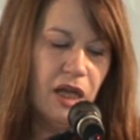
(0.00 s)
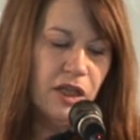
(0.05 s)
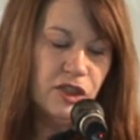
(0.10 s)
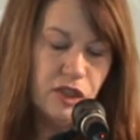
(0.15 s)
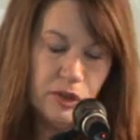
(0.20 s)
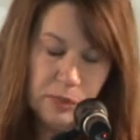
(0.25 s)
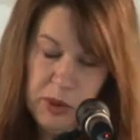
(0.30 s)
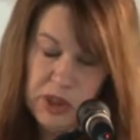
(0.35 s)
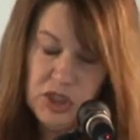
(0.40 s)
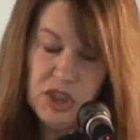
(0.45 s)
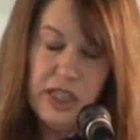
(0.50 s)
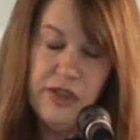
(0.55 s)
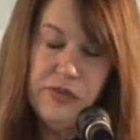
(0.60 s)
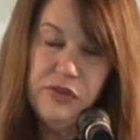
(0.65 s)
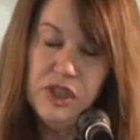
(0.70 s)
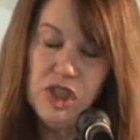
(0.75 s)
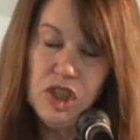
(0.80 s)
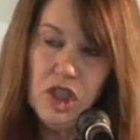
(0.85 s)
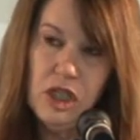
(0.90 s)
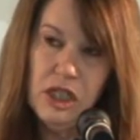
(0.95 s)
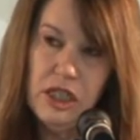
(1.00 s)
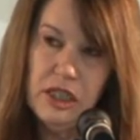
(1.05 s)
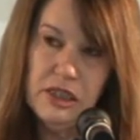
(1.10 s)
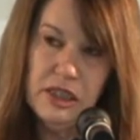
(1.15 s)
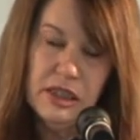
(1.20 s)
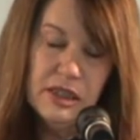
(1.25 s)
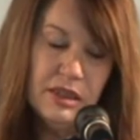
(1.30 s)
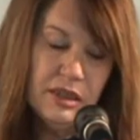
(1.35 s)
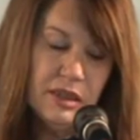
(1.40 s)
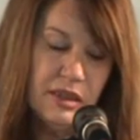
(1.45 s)
It's mostly visual
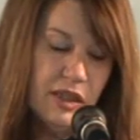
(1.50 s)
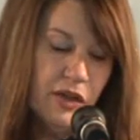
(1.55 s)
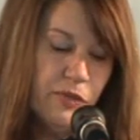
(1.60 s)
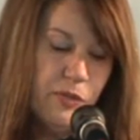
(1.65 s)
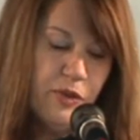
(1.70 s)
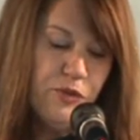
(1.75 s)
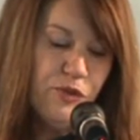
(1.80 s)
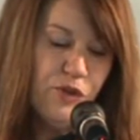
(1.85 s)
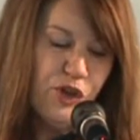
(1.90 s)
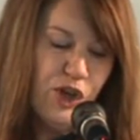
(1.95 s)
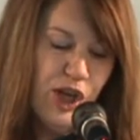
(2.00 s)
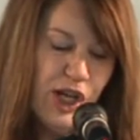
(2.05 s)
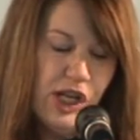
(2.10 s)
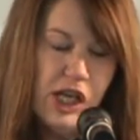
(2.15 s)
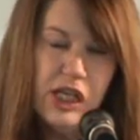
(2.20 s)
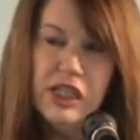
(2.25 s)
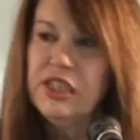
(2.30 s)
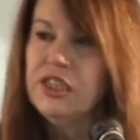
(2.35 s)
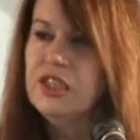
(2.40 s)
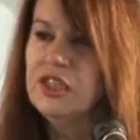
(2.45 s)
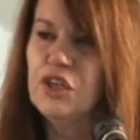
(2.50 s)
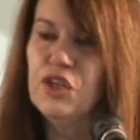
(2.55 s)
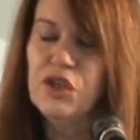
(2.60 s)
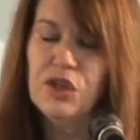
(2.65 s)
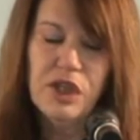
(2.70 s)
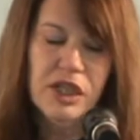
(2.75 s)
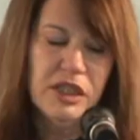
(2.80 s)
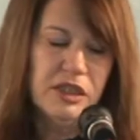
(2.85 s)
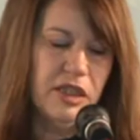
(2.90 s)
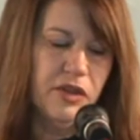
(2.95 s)
artists. I've been very lucky to go
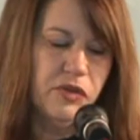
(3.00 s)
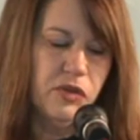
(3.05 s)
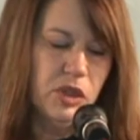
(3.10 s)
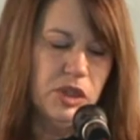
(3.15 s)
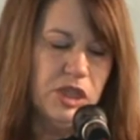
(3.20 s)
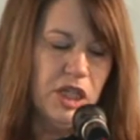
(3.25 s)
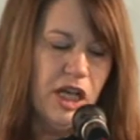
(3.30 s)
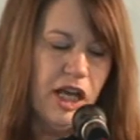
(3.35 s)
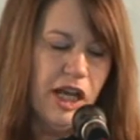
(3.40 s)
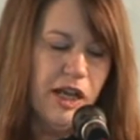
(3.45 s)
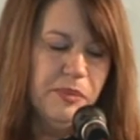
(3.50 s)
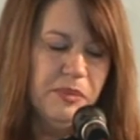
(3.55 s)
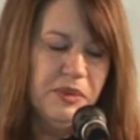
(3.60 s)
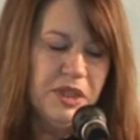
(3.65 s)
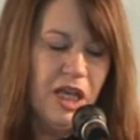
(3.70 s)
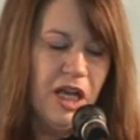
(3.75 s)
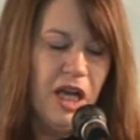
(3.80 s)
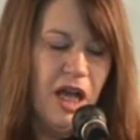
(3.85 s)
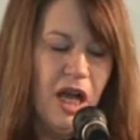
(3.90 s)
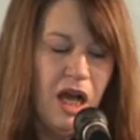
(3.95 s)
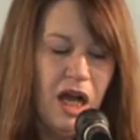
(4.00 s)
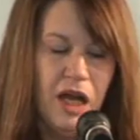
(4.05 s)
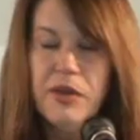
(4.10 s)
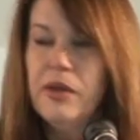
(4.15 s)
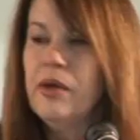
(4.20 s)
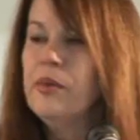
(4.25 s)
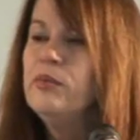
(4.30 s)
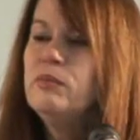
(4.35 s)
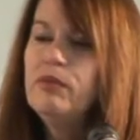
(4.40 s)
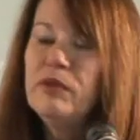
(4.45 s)
there several times.
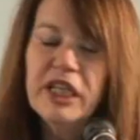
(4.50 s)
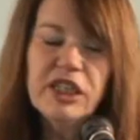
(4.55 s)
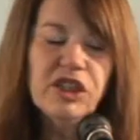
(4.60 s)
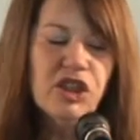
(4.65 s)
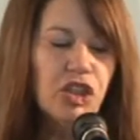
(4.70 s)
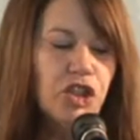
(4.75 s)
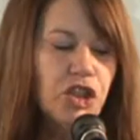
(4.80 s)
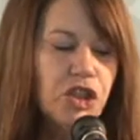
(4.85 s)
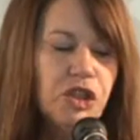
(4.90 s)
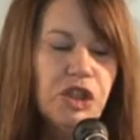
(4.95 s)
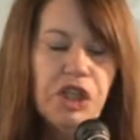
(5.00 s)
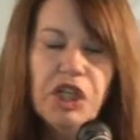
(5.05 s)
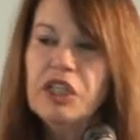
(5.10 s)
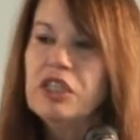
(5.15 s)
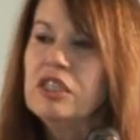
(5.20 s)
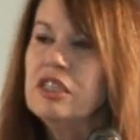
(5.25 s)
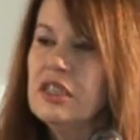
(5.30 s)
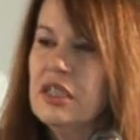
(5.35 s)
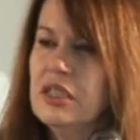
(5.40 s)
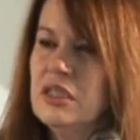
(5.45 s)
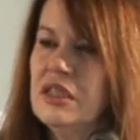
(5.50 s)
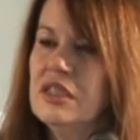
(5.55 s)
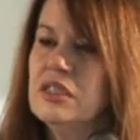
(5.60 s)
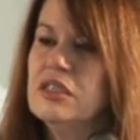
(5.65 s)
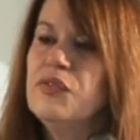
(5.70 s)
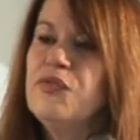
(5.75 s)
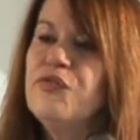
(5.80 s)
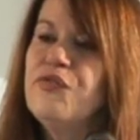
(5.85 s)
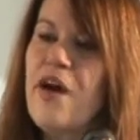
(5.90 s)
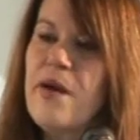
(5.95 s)
And they're studios, and
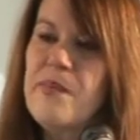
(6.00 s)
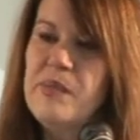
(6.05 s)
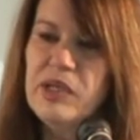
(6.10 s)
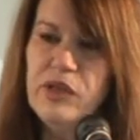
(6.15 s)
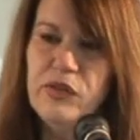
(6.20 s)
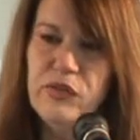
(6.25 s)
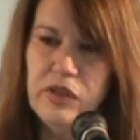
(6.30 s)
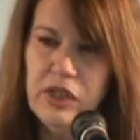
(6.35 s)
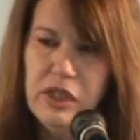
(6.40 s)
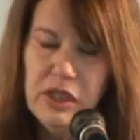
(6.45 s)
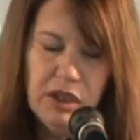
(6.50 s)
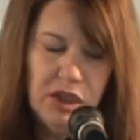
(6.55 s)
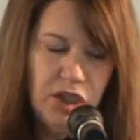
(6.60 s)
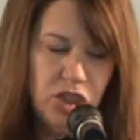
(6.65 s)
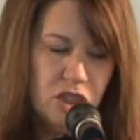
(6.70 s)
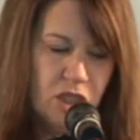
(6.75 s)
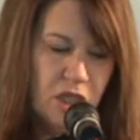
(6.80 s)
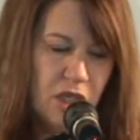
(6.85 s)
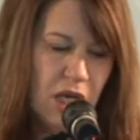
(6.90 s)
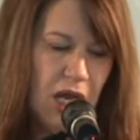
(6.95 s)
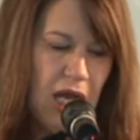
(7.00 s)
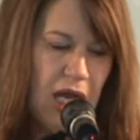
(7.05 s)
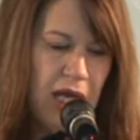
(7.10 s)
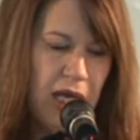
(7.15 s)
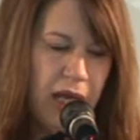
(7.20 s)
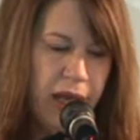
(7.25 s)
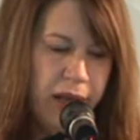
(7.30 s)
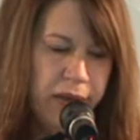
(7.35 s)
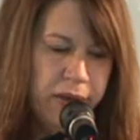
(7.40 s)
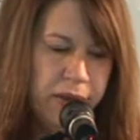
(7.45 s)
it's a famine village.
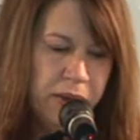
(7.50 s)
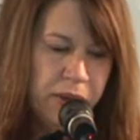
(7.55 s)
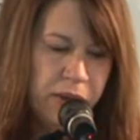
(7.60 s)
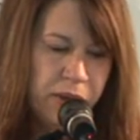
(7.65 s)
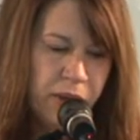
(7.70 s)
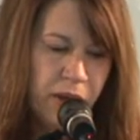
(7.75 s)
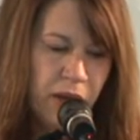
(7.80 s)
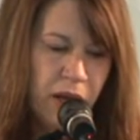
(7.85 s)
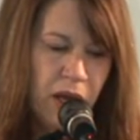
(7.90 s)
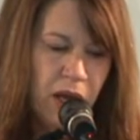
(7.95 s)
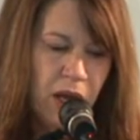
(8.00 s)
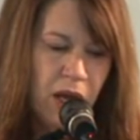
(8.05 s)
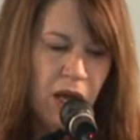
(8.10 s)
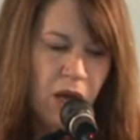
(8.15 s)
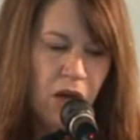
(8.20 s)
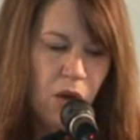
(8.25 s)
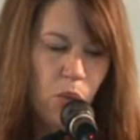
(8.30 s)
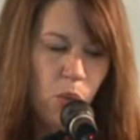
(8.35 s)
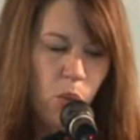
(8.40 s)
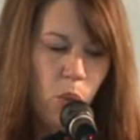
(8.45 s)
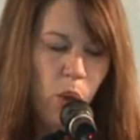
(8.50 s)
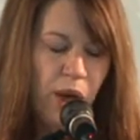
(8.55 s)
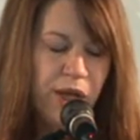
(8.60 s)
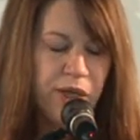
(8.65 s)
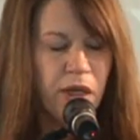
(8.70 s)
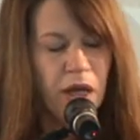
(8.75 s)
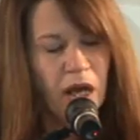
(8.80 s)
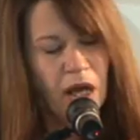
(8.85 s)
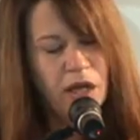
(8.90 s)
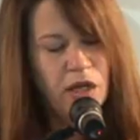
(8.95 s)
And
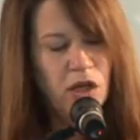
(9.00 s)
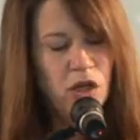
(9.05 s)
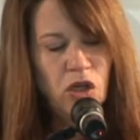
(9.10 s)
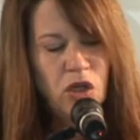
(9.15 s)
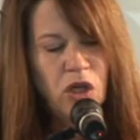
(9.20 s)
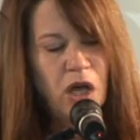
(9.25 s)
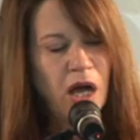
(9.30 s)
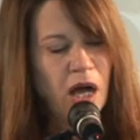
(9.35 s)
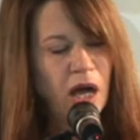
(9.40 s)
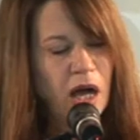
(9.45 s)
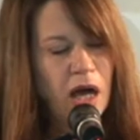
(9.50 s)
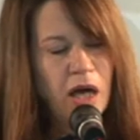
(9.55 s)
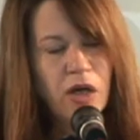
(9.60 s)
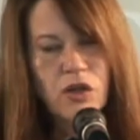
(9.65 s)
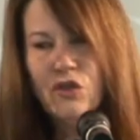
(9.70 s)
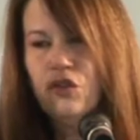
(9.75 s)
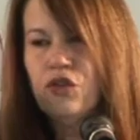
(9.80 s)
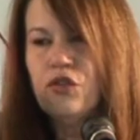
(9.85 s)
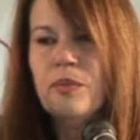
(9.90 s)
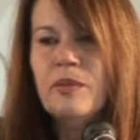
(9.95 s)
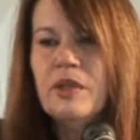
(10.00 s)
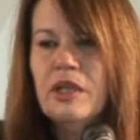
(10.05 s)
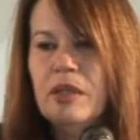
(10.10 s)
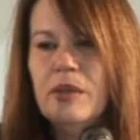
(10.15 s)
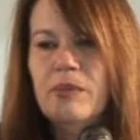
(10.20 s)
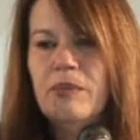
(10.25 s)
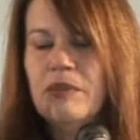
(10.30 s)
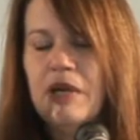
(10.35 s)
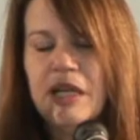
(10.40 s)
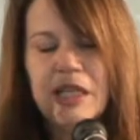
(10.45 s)
when I look out
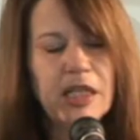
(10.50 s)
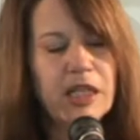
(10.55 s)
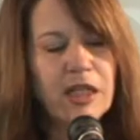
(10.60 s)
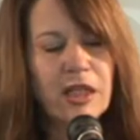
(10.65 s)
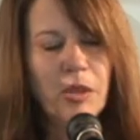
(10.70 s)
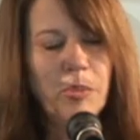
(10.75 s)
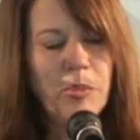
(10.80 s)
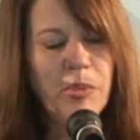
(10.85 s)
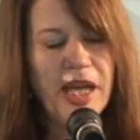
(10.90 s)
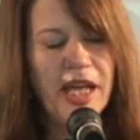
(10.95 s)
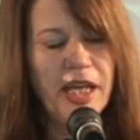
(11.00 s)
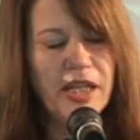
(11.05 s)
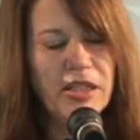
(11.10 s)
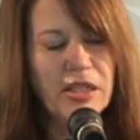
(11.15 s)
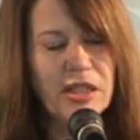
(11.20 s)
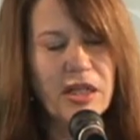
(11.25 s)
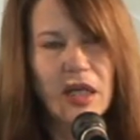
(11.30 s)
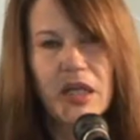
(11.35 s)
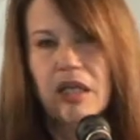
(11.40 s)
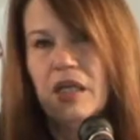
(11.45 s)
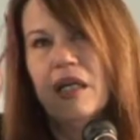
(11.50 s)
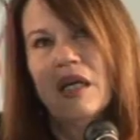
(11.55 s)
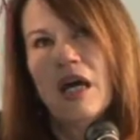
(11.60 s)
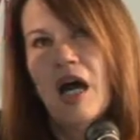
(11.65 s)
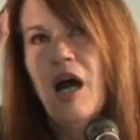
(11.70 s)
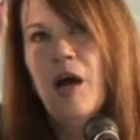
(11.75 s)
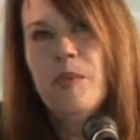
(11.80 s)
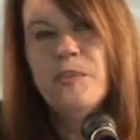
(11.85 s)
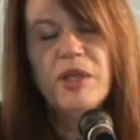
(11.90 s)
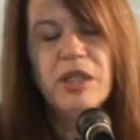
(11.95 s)
from my little bed
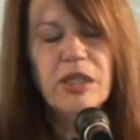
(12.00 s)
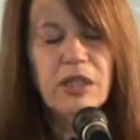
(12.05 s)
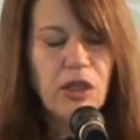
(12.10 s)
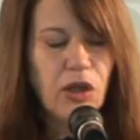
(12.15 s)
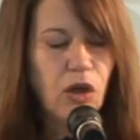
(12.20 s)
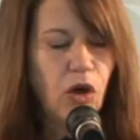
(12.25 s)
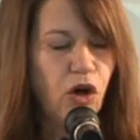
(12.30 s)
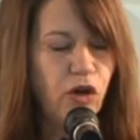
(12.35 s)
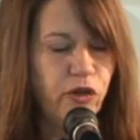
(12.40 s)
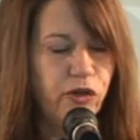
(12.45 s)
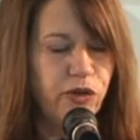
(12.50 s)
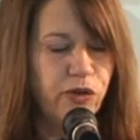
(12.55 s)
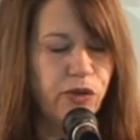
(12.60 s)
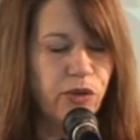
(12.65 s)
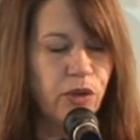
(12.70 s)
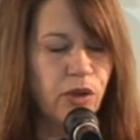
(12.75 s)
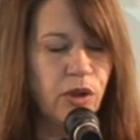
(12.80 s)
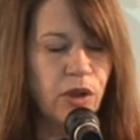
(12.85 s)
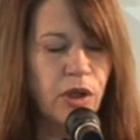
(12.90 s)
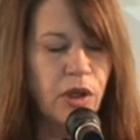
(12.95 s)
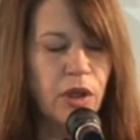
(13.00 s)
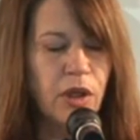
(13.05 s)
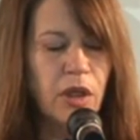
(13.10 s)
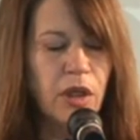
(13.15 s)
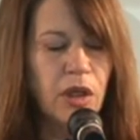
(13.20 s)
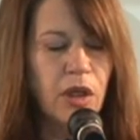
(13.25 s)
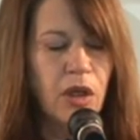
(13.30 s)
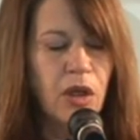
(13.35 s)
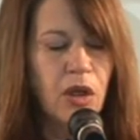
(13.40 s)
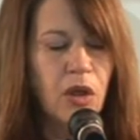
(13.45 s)
up in the loft,
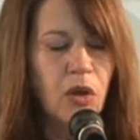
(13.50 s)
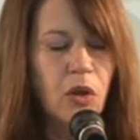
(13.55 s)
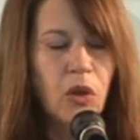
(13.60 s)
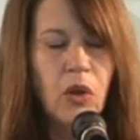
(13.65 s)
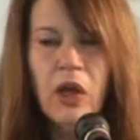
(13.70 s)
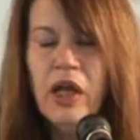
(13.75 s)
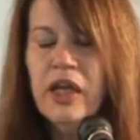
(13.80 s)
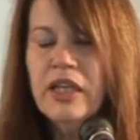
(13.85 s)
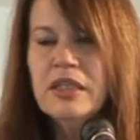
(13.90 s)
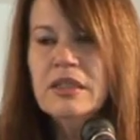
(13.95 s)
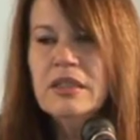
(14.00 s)
all I